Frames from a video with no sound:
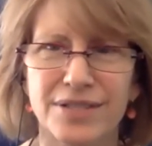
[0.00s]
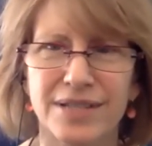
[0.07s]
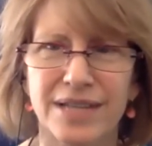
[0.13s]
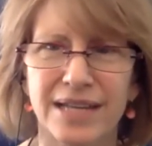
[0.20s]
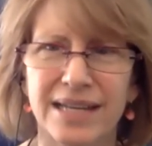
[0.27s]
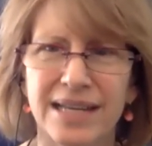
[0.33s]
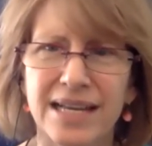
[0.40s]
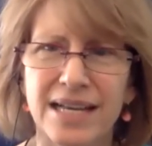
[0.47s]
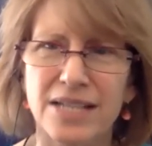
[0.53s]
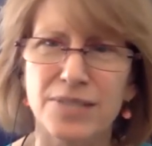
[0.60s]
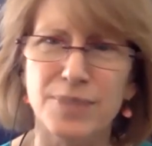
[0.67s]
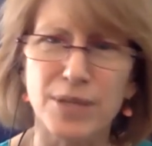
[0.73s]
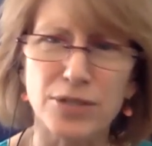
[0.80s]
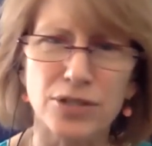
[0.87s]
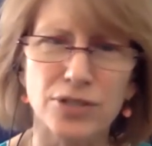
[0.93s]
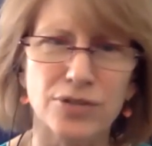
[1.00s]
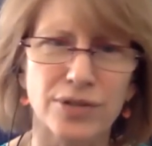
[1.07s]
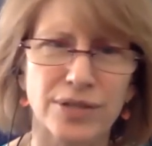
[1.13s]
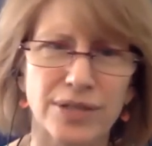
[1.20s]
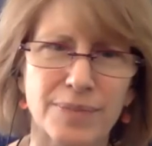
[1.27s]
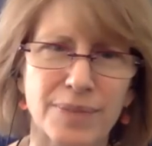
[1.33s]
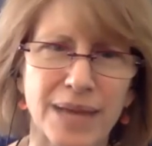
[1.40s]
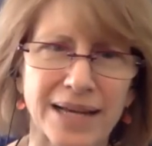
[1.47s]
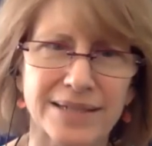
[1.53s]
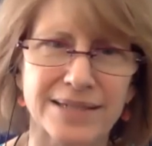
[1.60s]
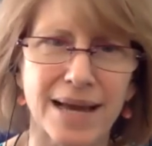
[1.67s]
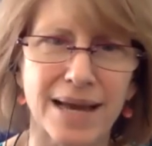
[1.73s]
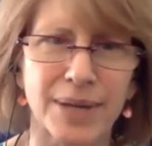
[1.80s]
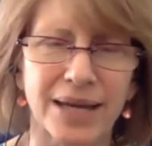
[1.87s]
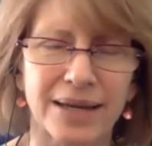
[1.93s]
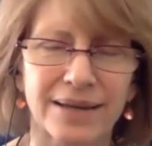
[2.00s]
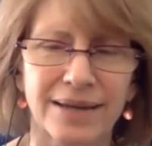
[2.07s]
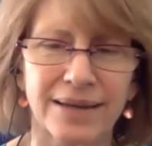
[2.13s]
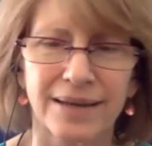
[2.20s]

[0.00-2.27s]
and that especially during the pandemic,